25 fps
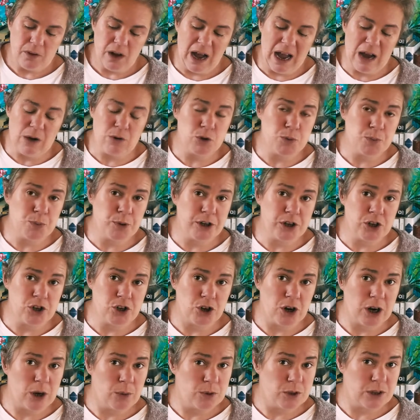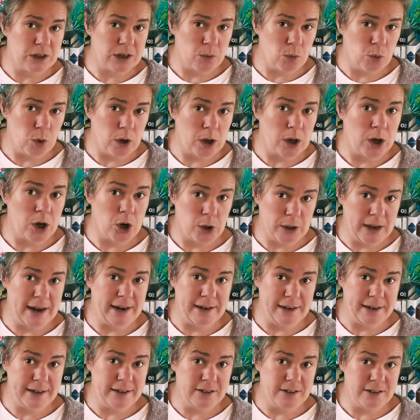I was pretty sure I was going to want to go down
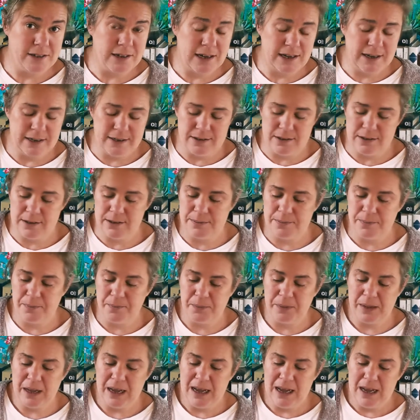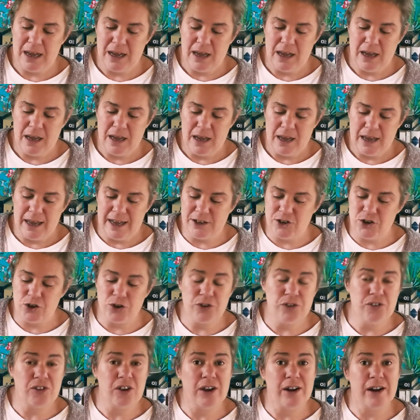a needle size, it
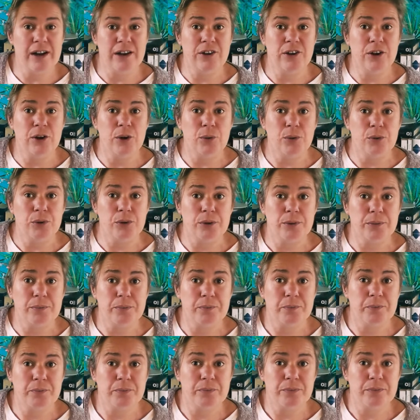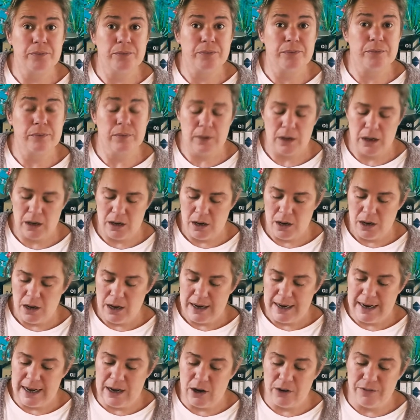turns out I don't.
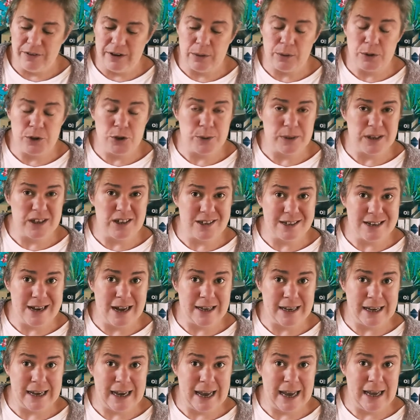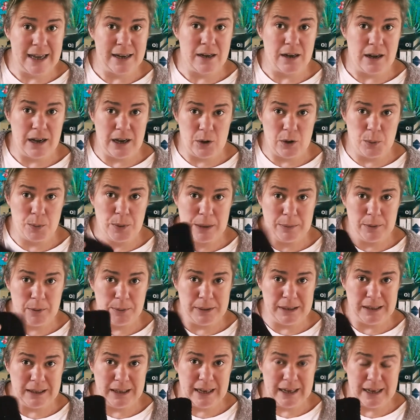Now, if I were doing stockingette, I would
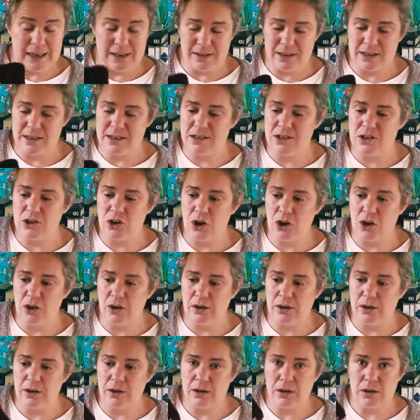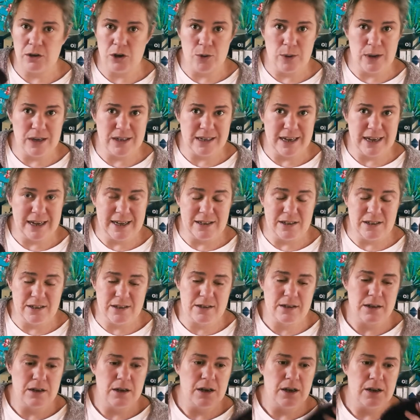probably like it. This is on US
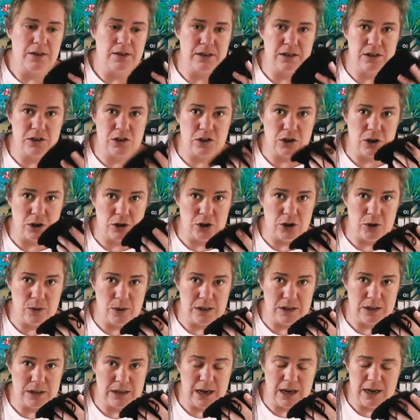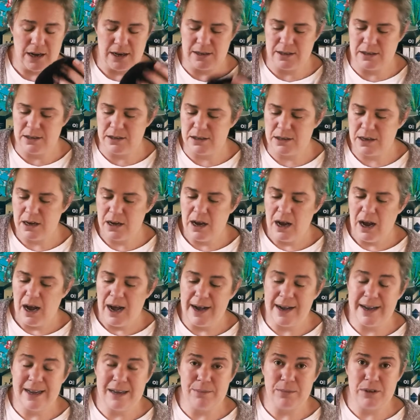8s. This is on US 9s.
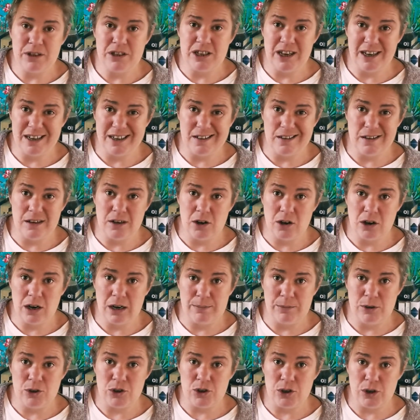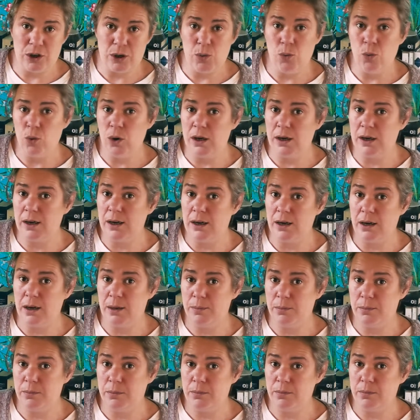I am a tight knitter. I'm usually one
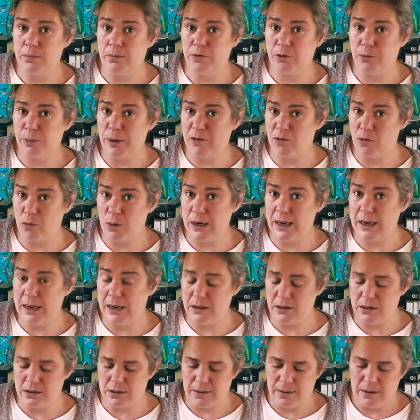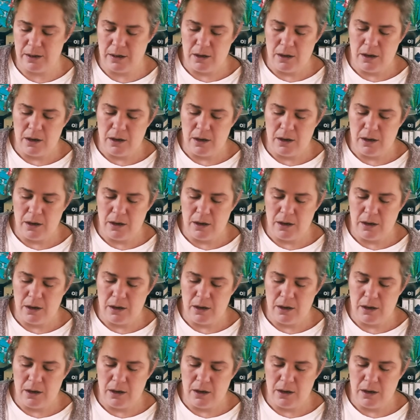up from everybody else.